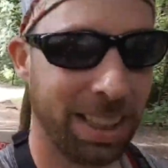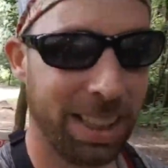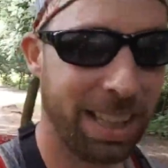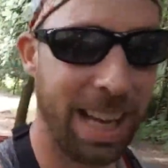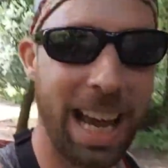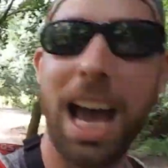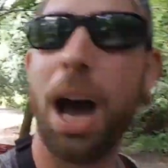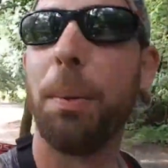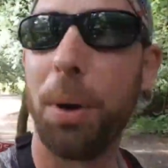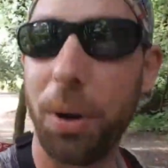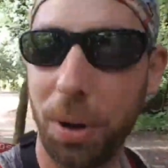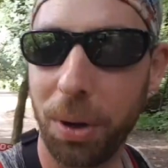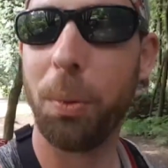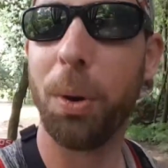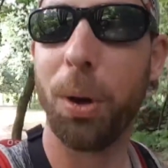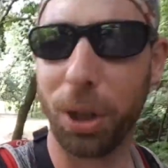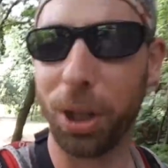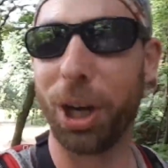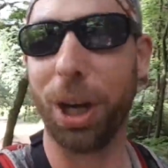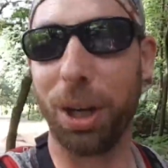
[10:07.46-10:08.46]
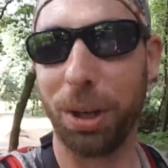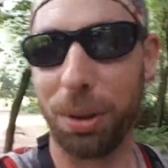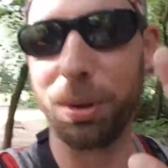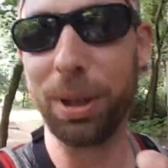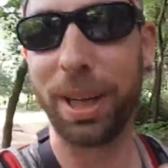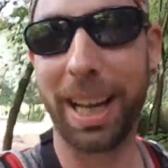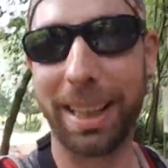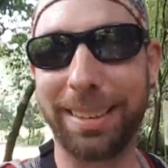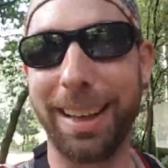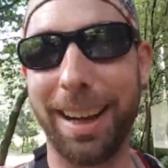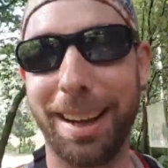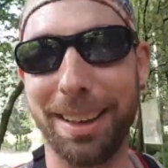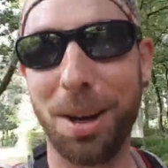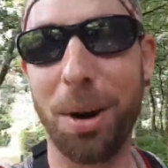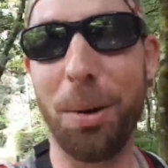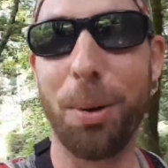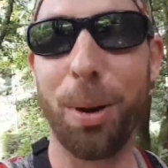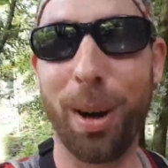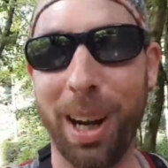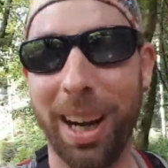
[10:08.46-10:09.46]
Yeah, we'll learn. We'll get there,
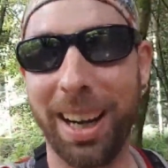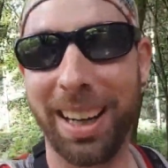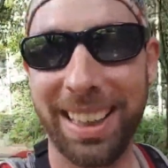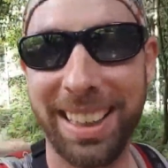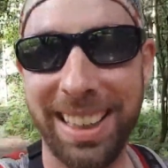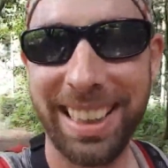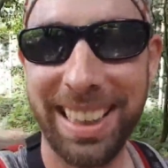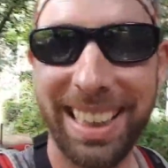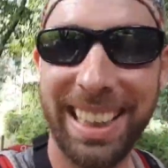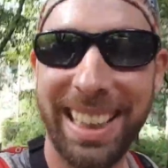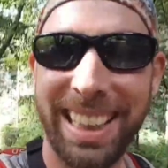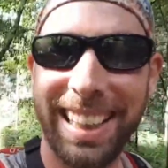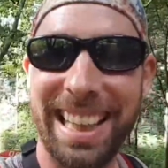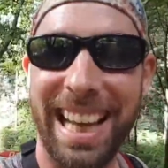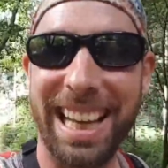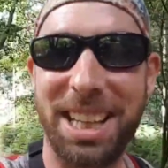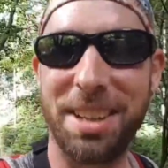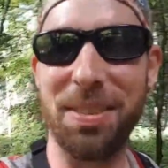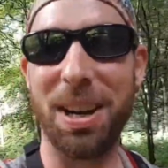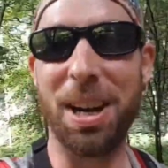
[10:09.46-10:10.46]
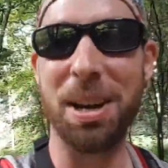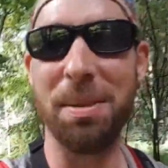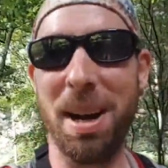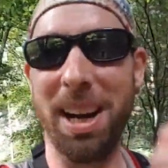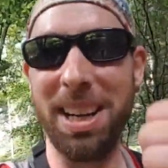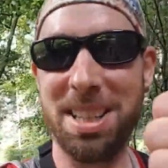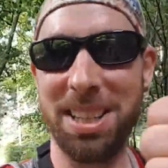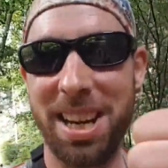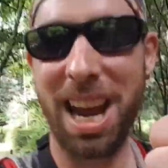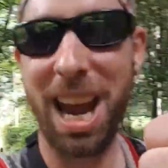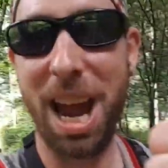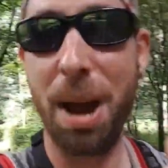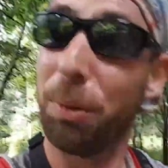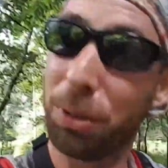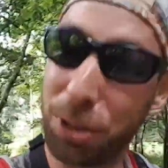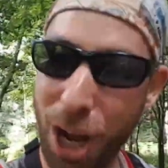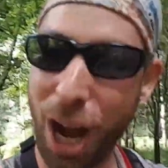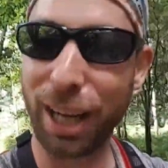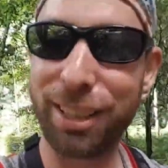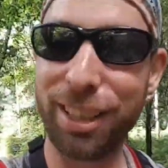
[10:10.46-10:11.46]
don't worry. Thank you very much, and we'll
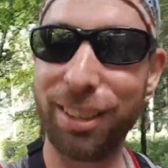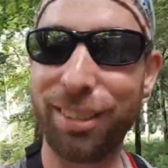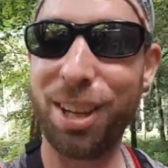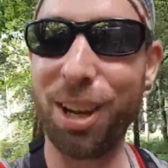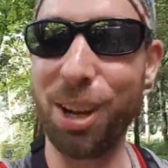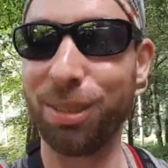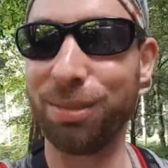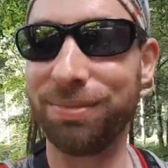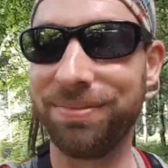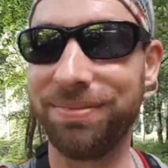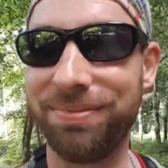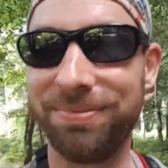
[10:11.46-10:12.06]
talk to you soon.